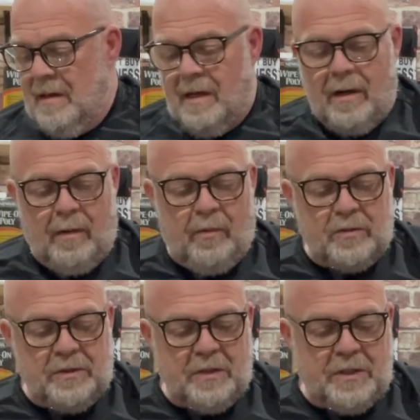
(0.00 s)
It
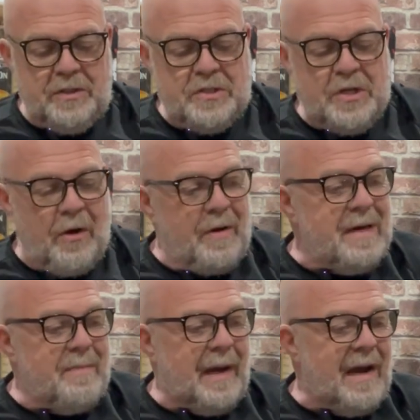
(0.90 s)
almost looks
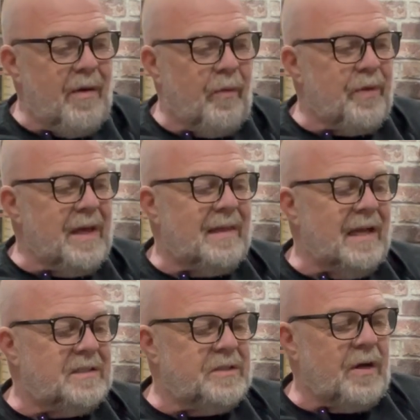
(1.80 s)
dirty, but I don't think
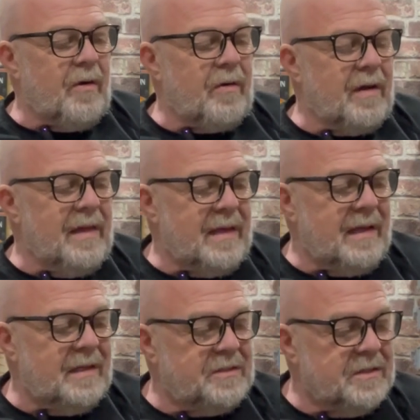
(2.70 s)
that's dirt. I think
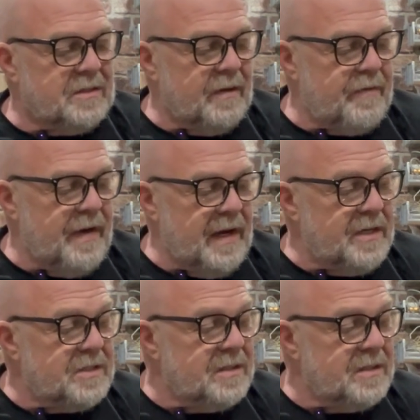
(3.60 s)
that's just the finish.